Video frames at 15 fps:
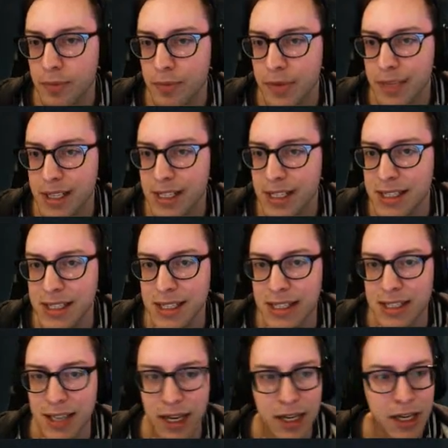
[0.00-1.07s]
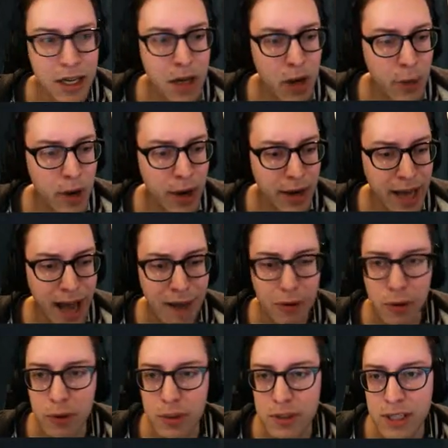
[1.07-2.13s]
This isn't exciting. We already have a
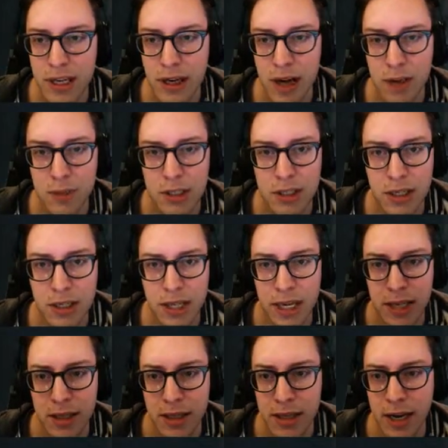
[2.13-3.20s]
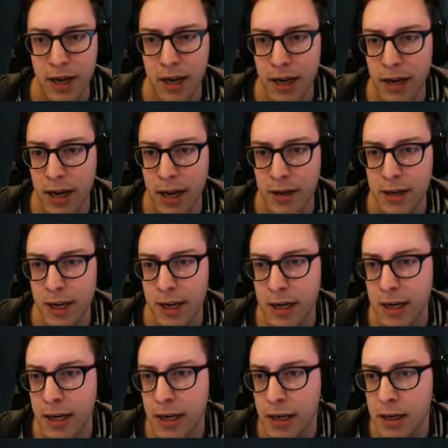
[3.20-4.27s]
Root Snare. I'm just going to take Caretaker.
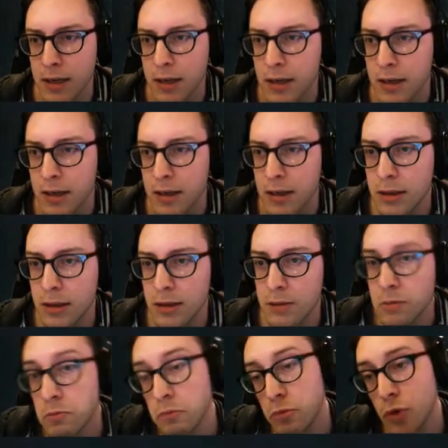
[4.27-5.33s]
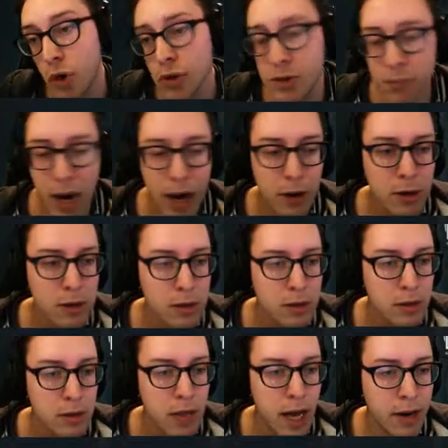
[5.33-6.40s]
Growth Spiral.
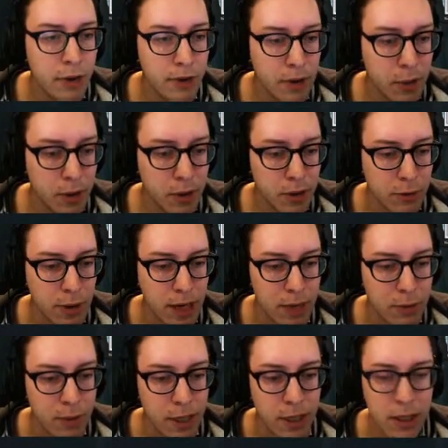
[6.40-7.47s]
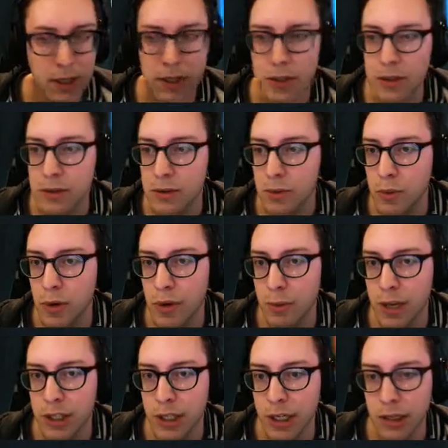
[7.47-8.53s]
I don't think we're going to run it, but it's worth
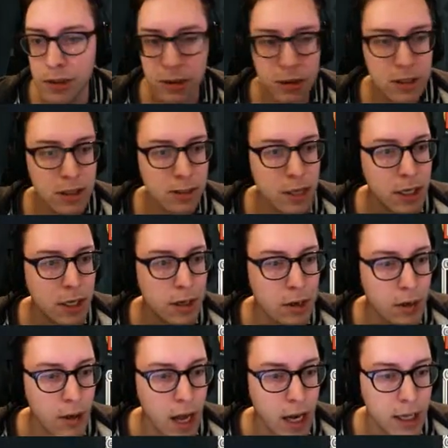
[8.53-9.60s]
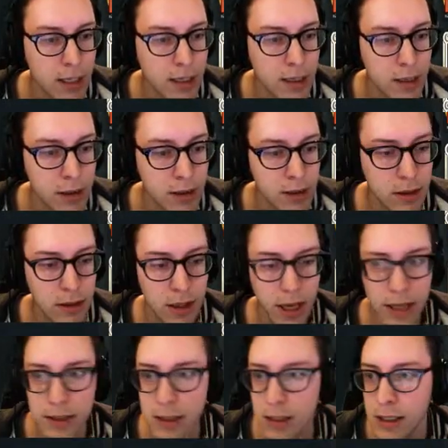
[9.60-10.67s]
mentioning. Simic Locket.
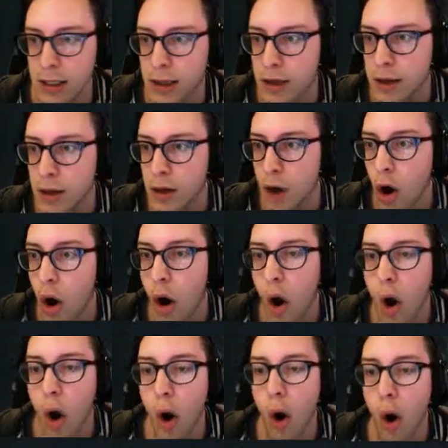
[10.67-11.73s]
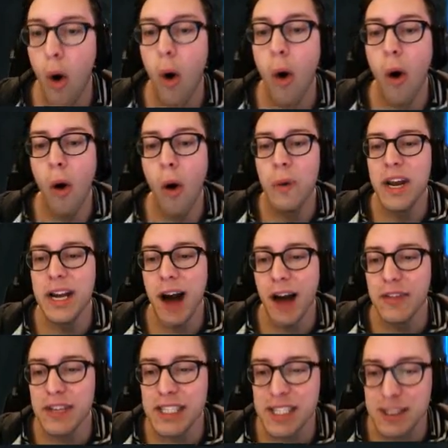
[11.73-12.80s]
Excellent. Oh, we got
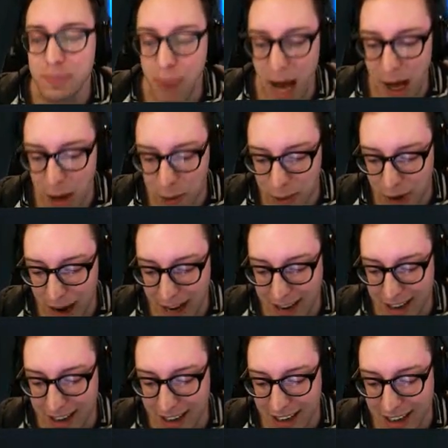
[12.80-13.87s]
the Spellbreaker.